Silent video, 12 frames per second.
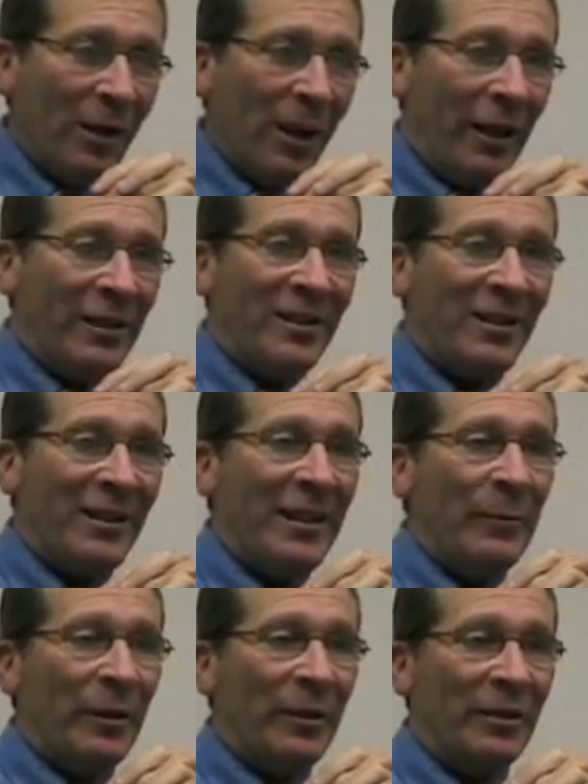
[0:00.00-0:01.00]
and his
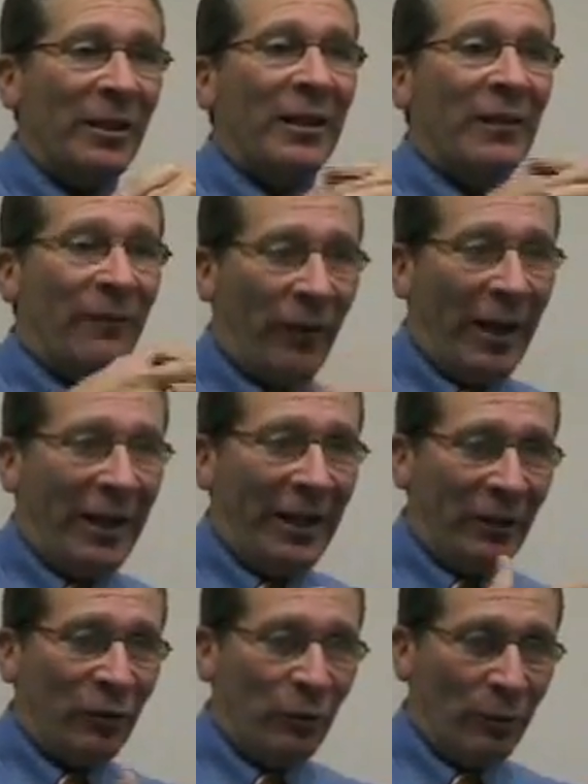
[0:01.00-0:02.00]
theme is
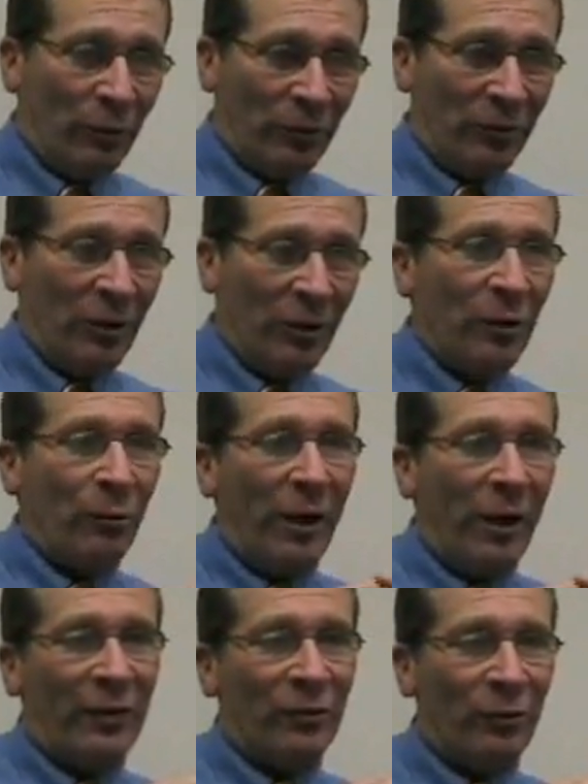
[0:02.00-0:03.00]
inviting schools,
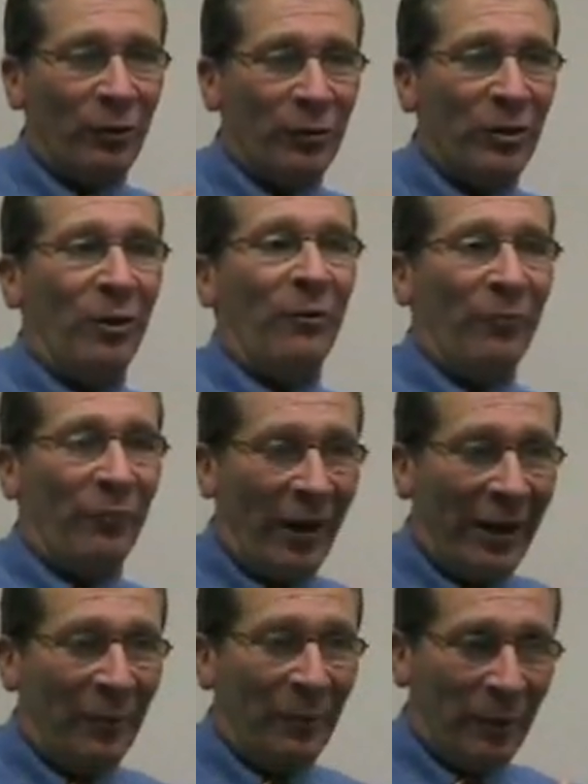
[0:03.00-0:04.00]
creating schools that are
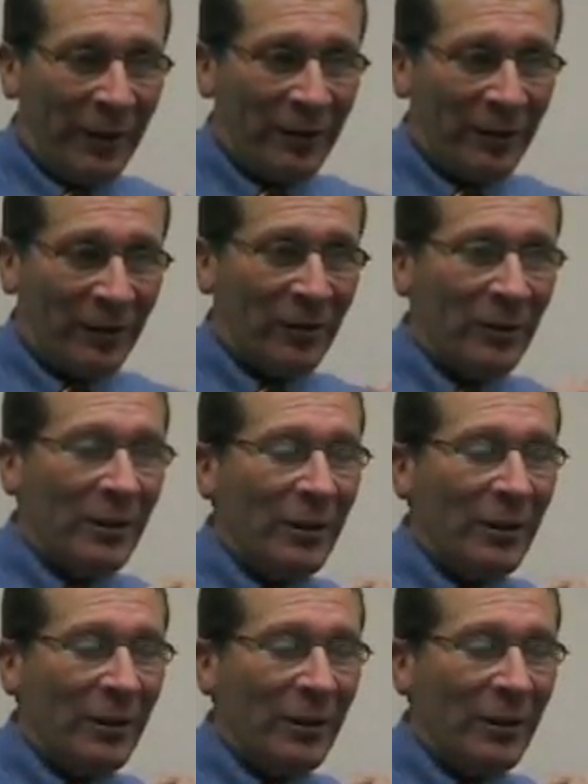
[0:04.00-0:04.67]
inviting places.